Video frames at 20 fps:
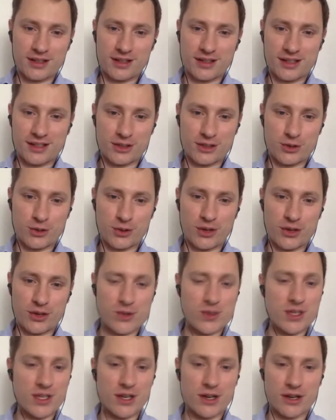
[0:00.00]
that you were
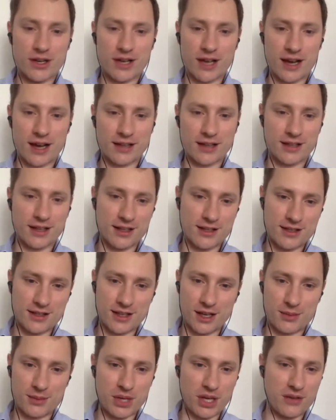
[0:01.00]
using got hacked and
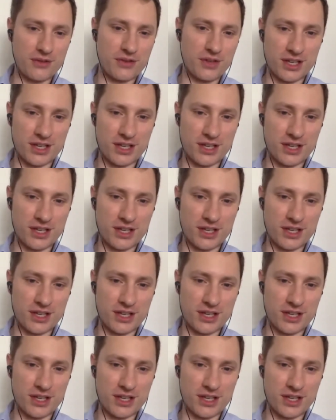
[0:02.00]
start behaving